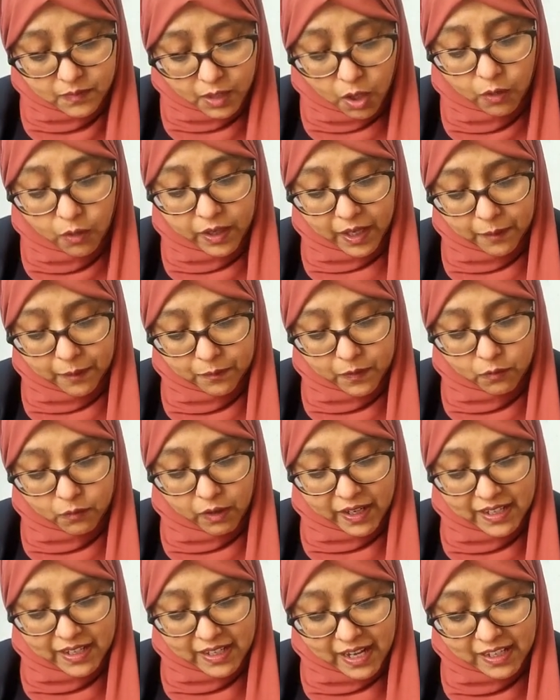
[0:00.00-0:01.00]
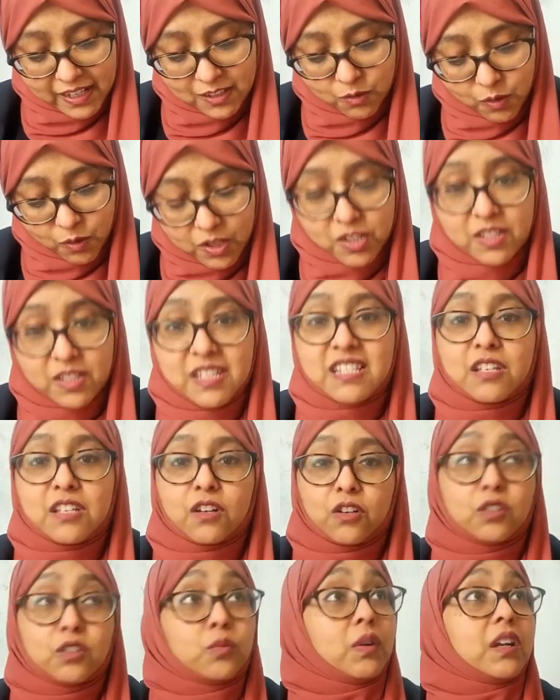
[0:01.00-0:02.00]
Okay, right, next question. This is a
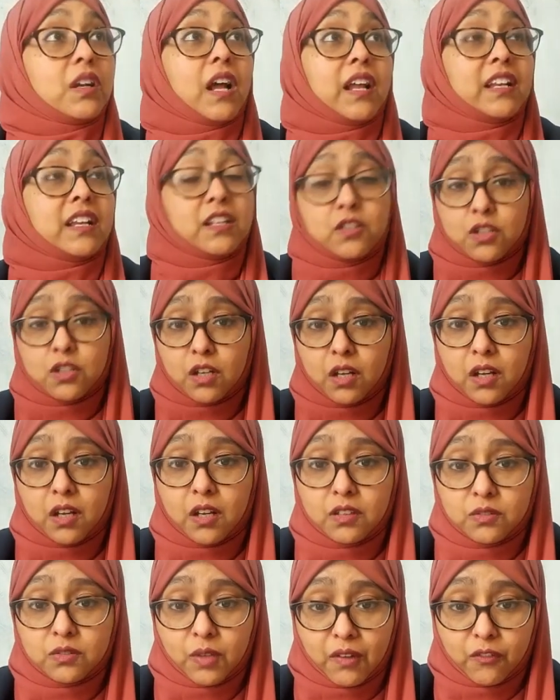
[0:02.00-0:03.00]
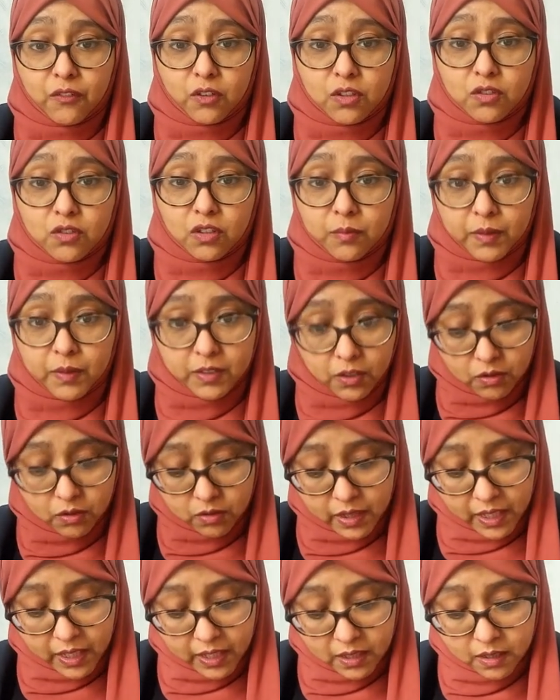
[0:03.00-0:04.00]
good one. I need to go because I've got to talk about the
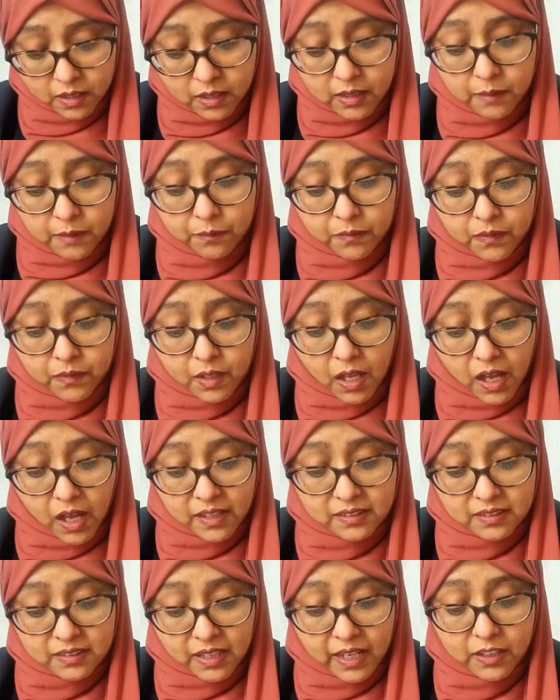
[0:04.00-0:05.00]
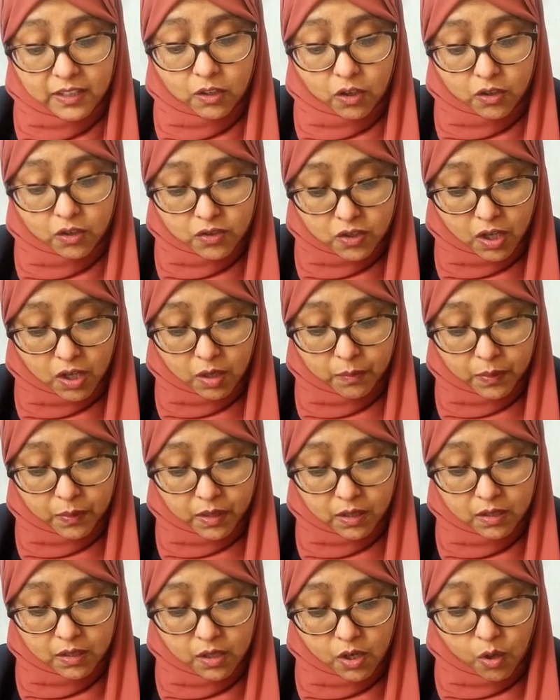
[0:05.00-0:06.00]
UK. Aside
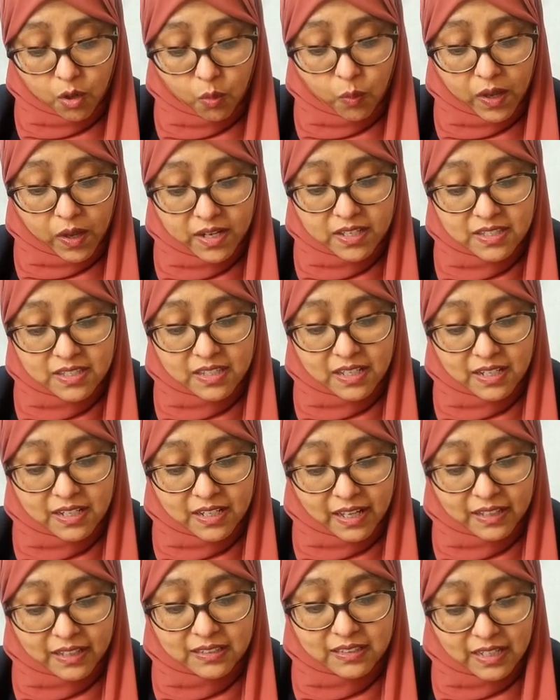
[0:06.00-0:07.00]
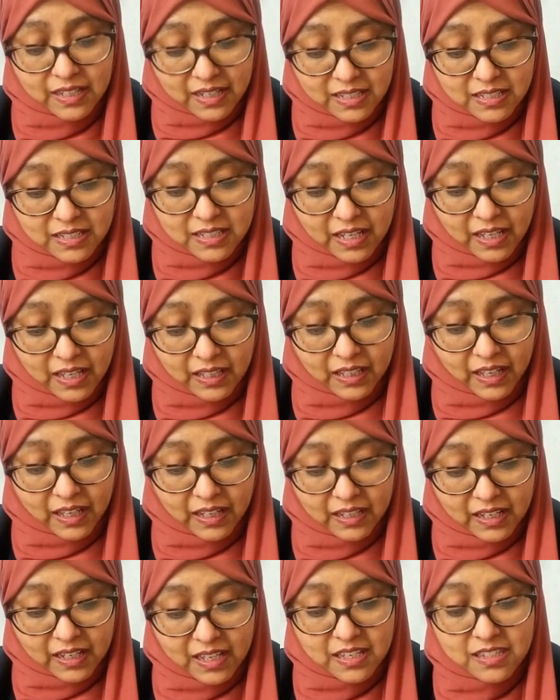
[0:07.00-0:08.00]
October, when is the next intake
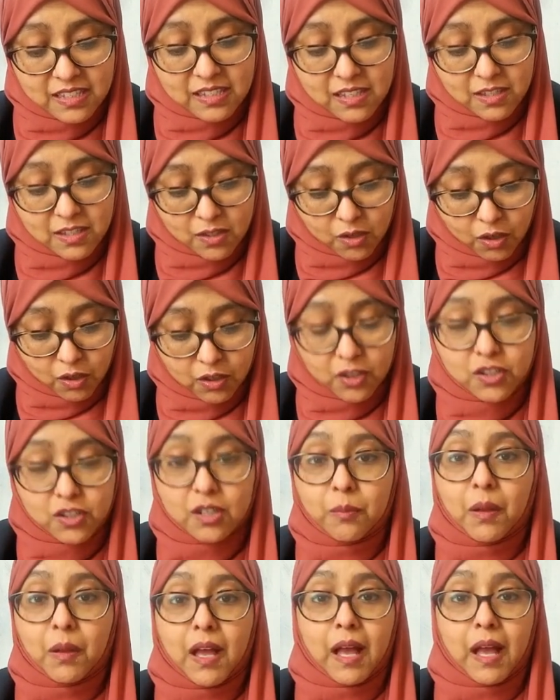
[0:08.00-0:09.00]
and is the scholarship